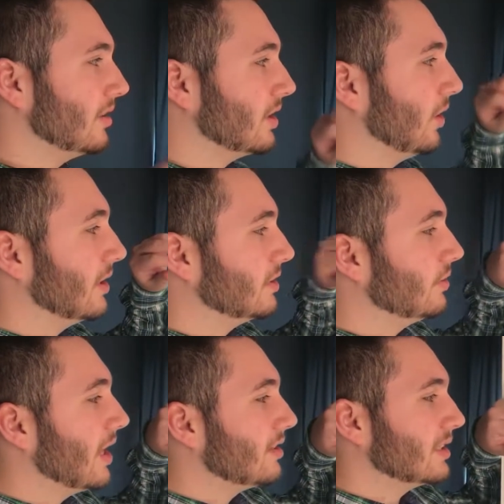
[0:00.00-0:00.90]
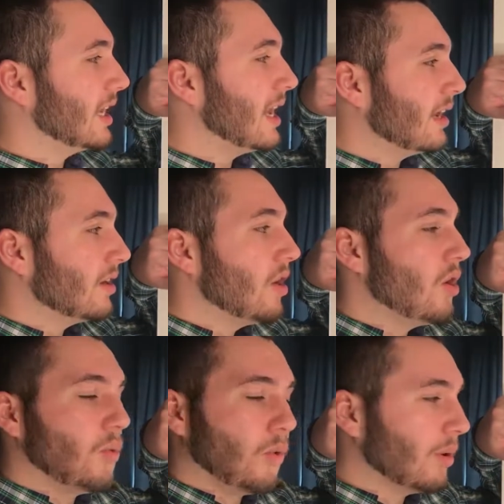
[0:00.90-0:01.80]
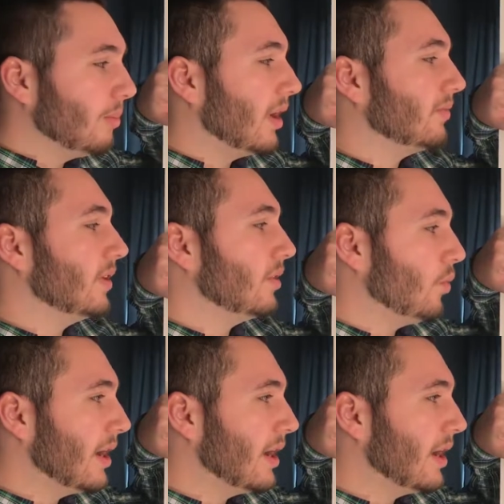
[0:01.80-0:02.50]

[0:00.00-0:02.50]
So in 2008, Warren Buffett